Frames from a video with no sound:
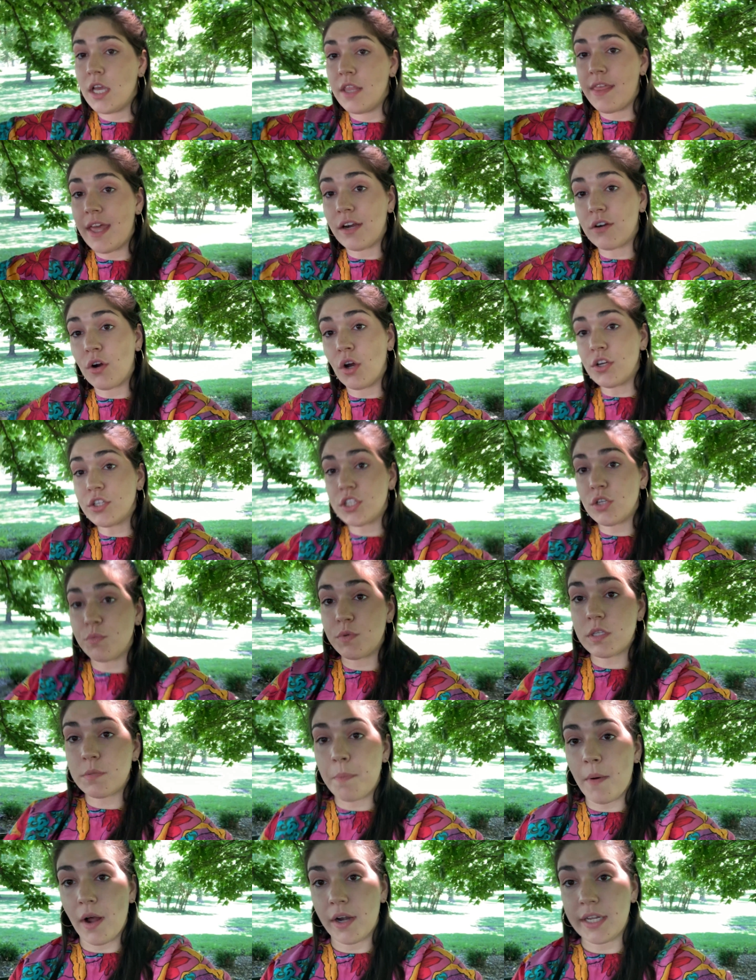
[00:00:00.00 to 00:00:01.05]
They are also
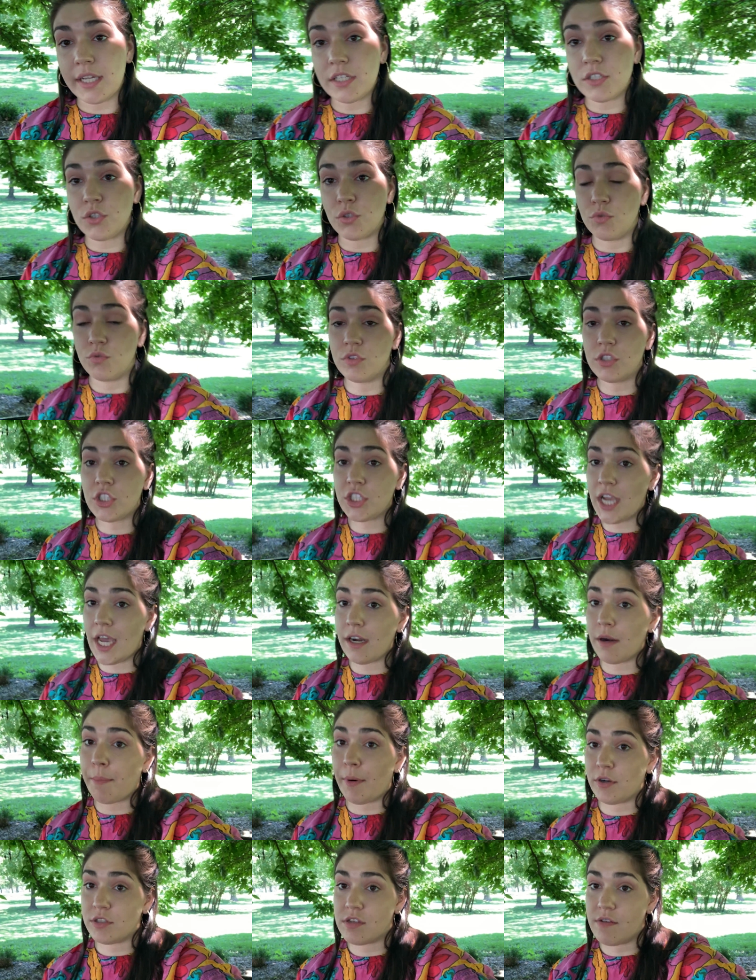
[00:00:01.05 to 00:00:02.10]
responding to the
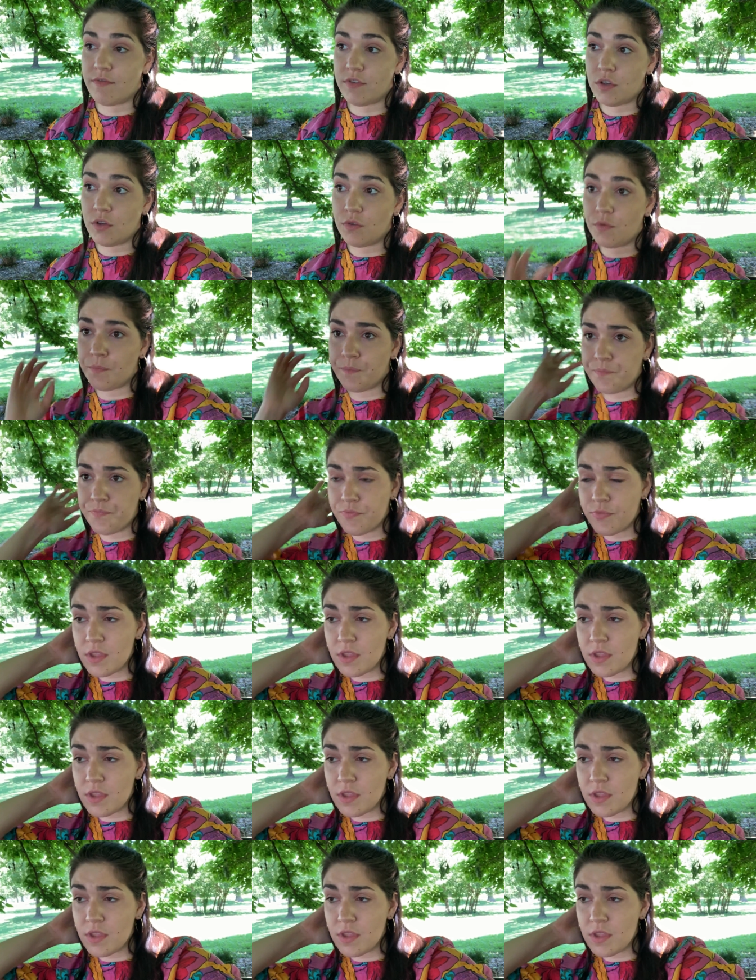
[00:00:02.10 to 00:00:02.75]
shadow parts of you.